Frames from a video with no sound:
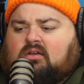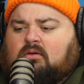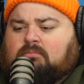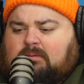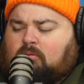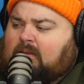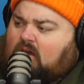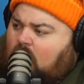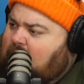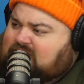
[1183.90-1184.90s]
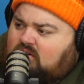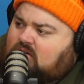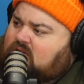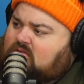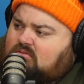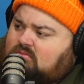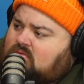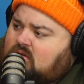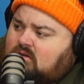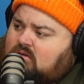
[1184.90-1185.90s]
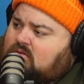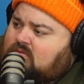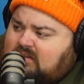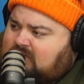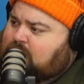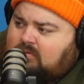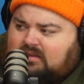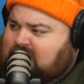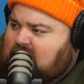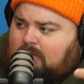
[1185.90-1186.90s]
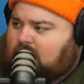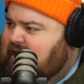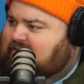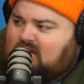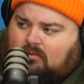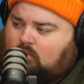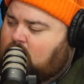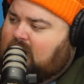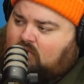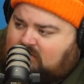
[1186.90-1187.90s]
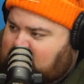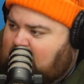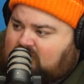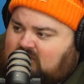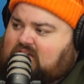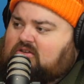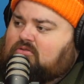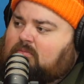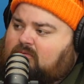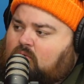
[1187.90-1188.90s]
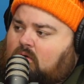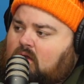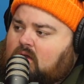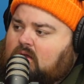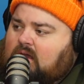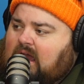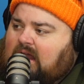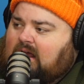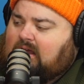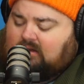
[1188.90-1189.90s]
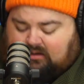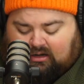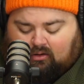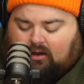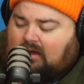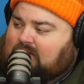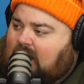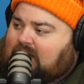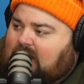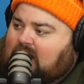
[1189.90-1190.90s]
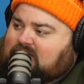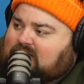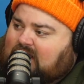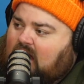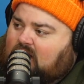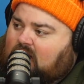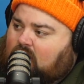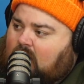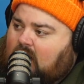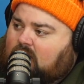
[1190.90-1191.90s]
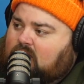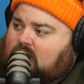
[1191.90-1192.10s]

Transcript: people be like, "Oh, I saw you this time or that time or whatever. I've seen you before," and I kind of stick out in a crowd.